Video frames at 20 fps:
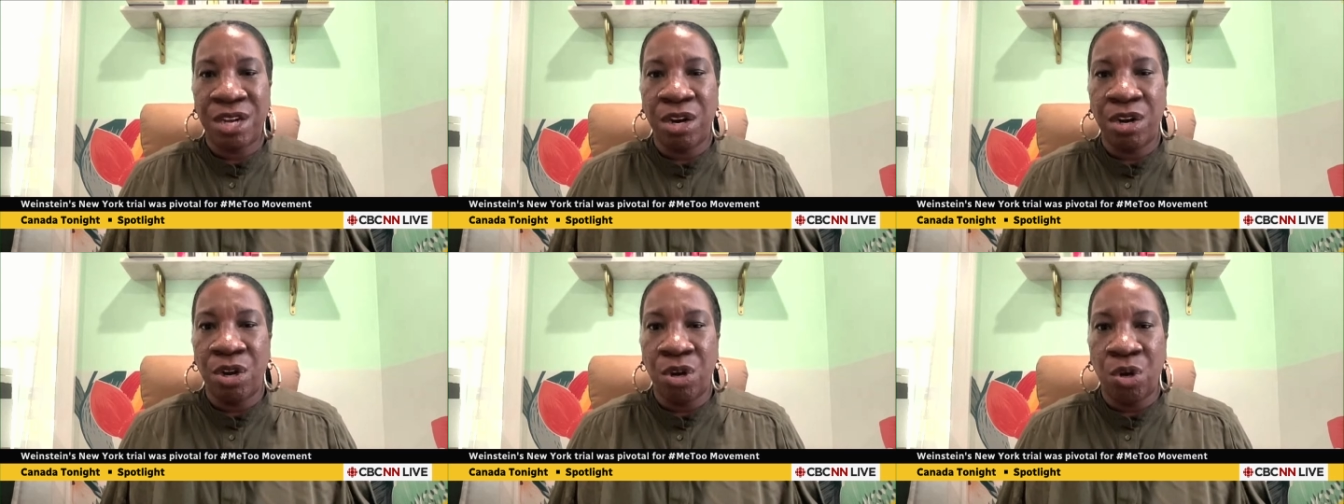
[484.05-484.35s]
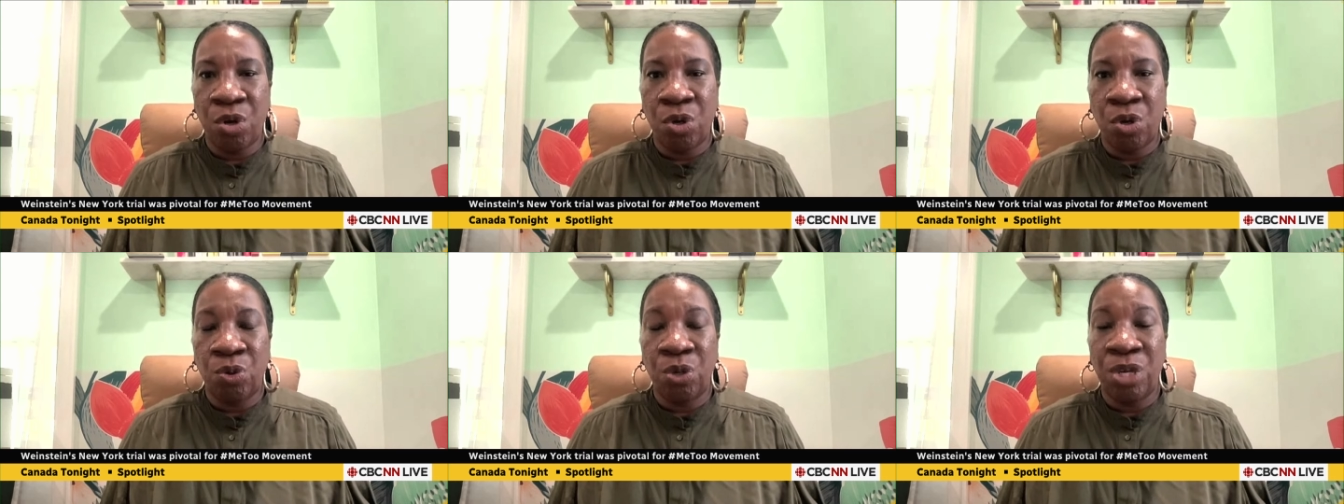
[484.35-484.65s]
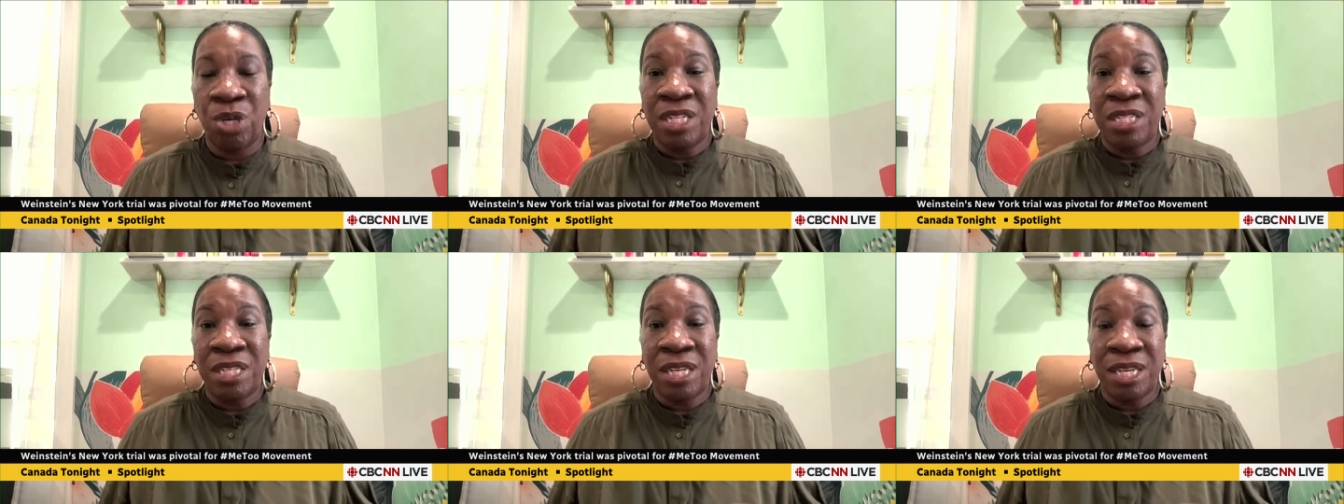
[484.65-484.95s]
our goal,
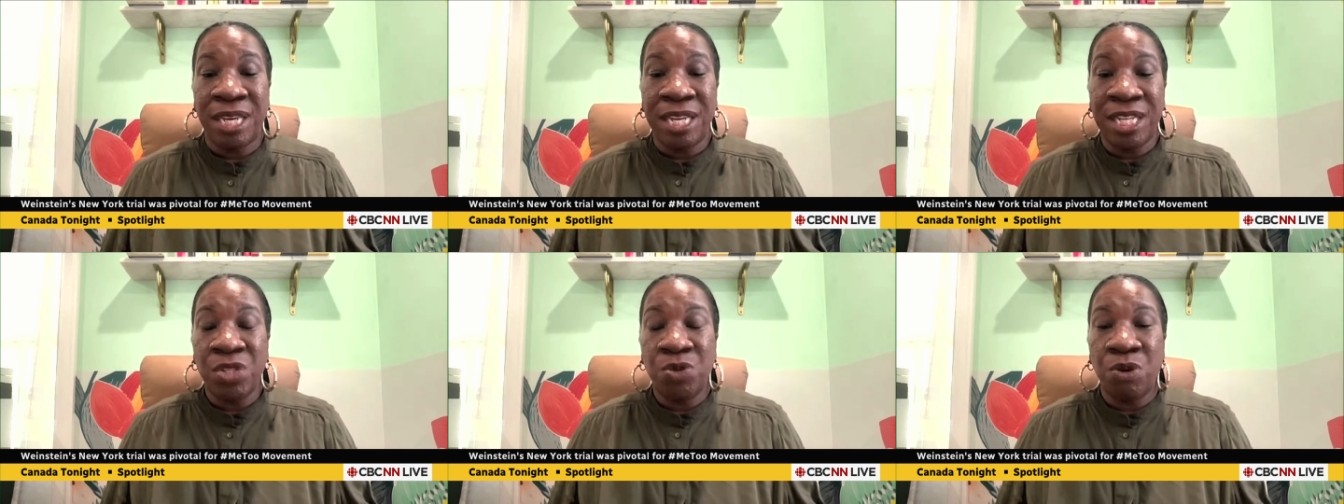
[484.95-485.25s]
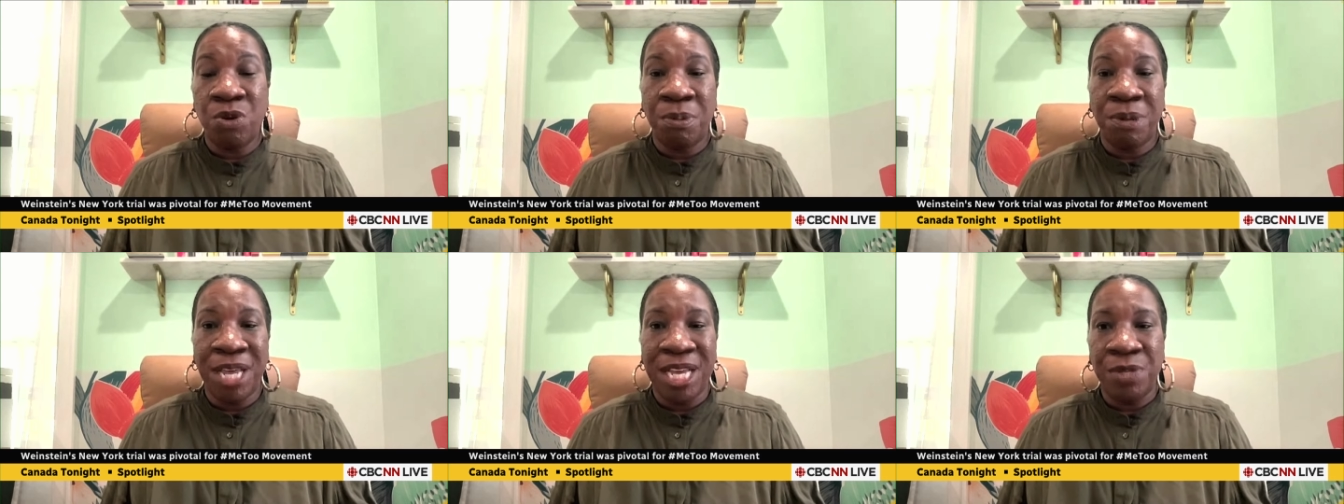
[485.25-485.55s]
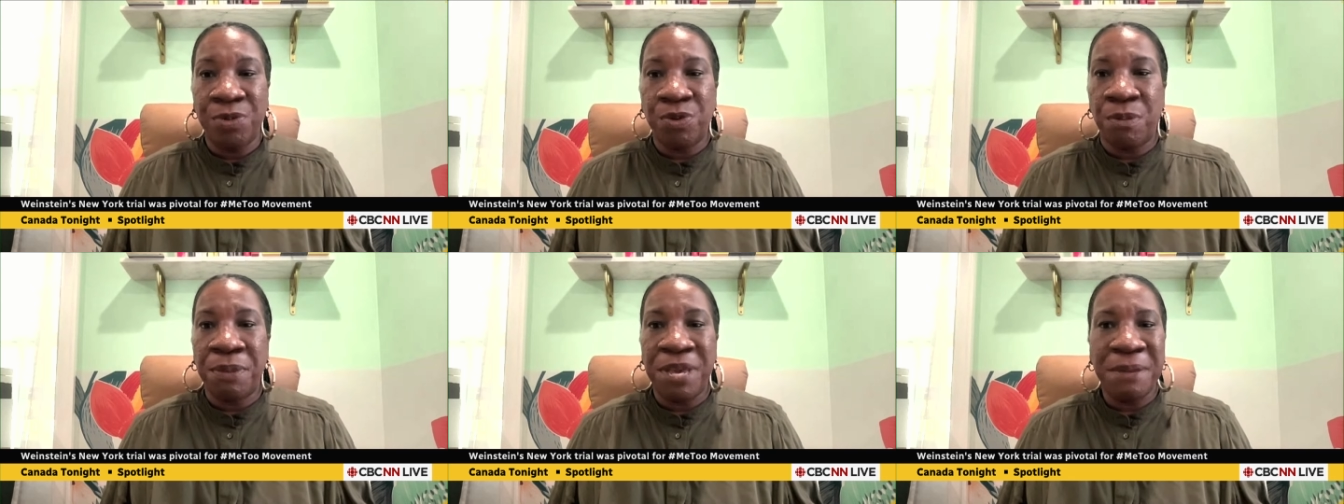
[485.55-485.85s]
to get to a
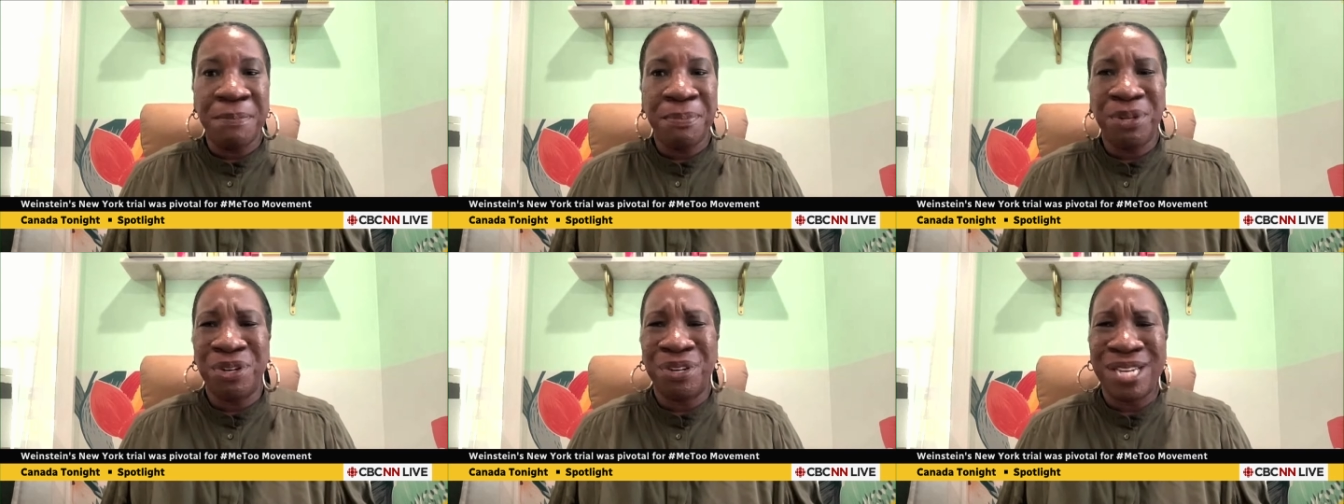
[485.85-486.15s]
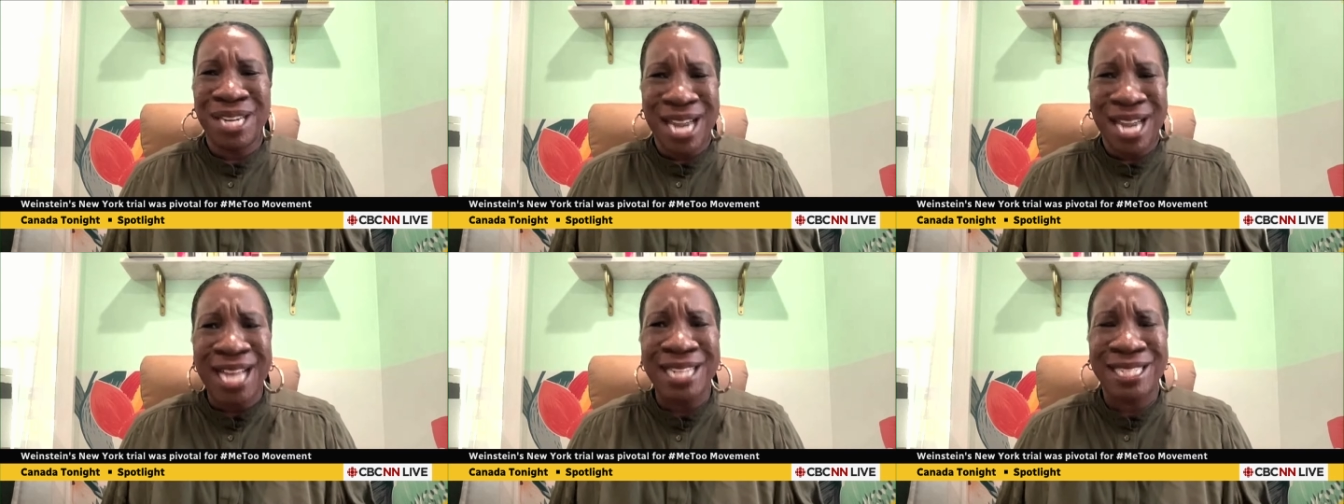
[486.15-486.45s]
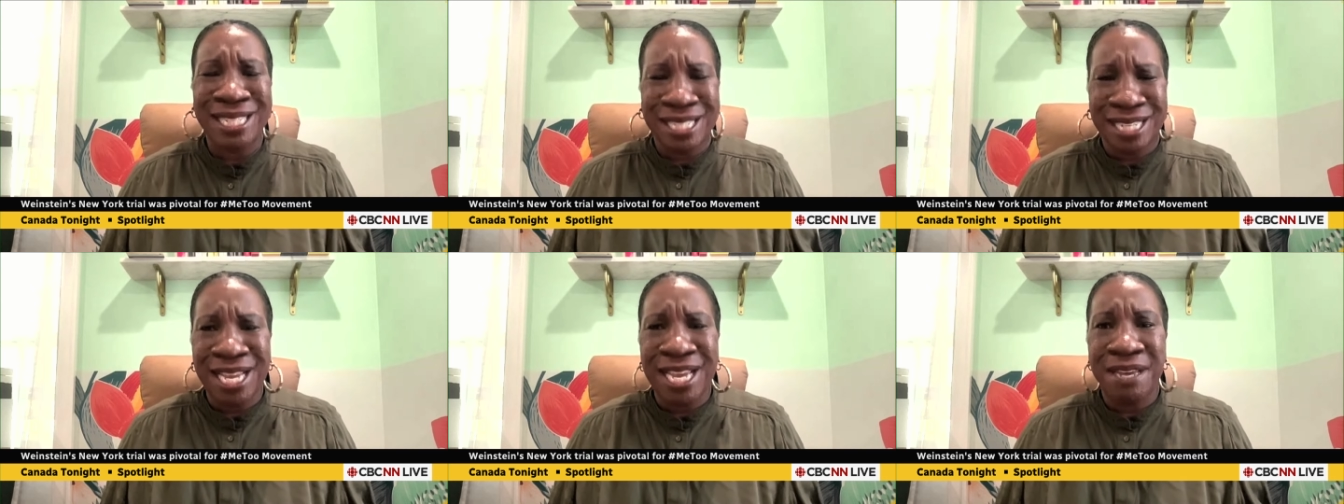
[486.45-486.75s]
place where people are not
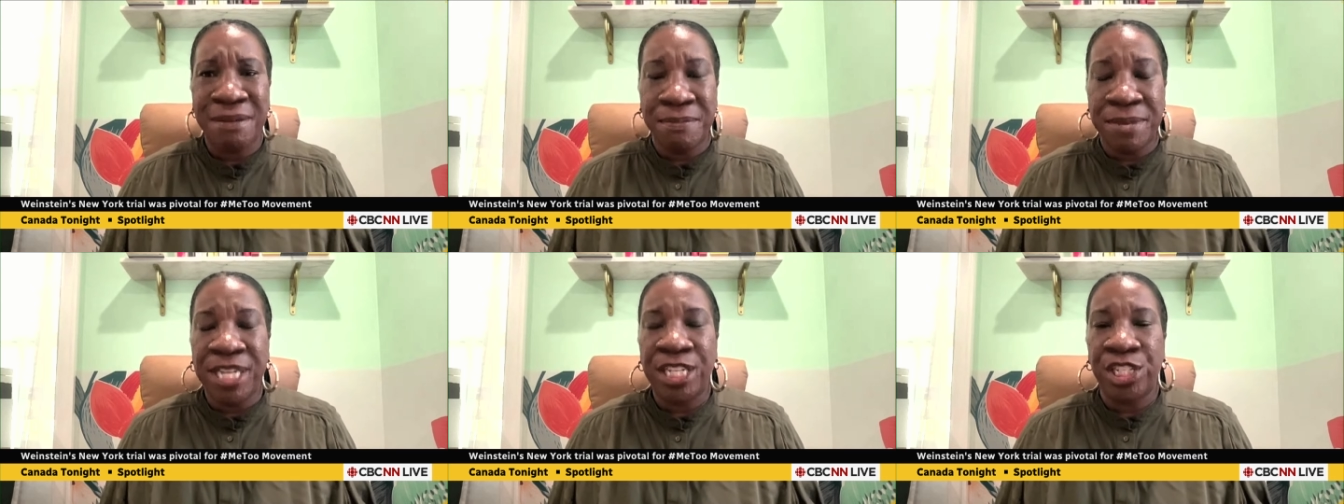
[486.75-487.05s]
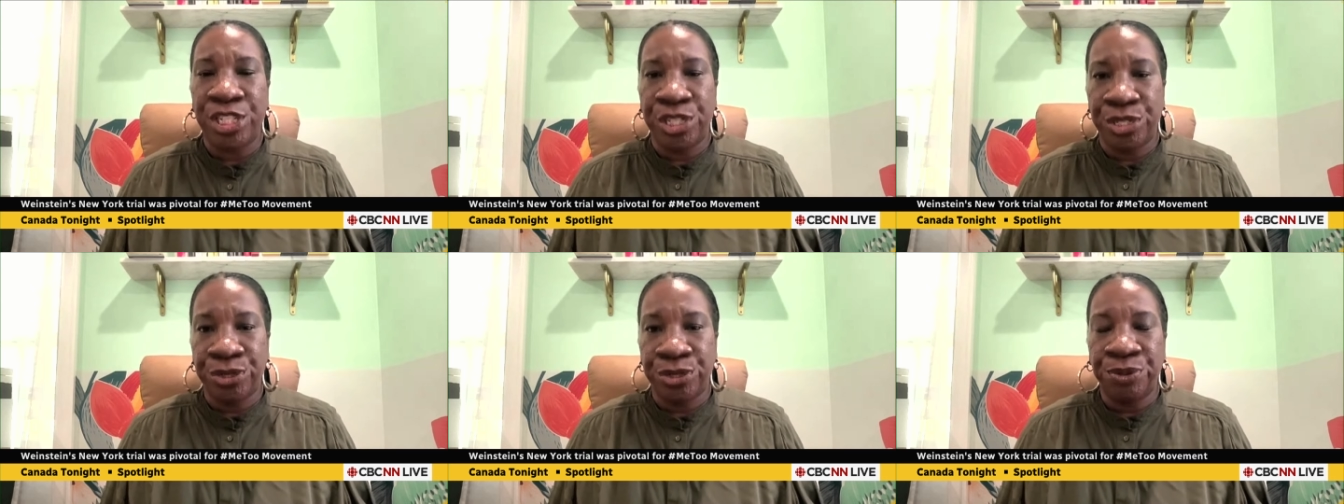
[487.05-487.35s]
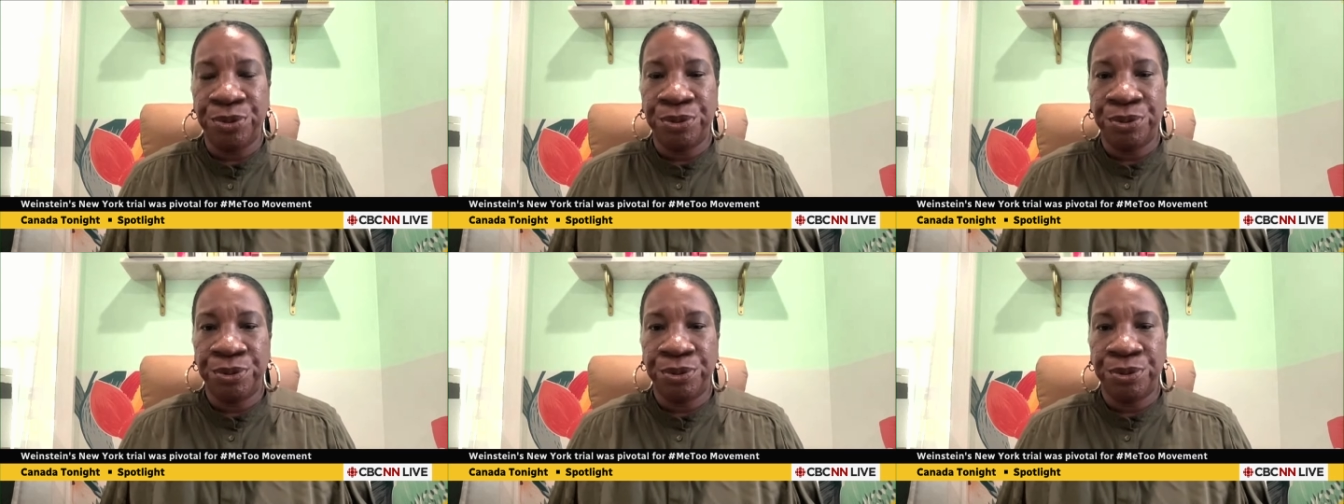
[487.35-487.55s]
saying "Me Too."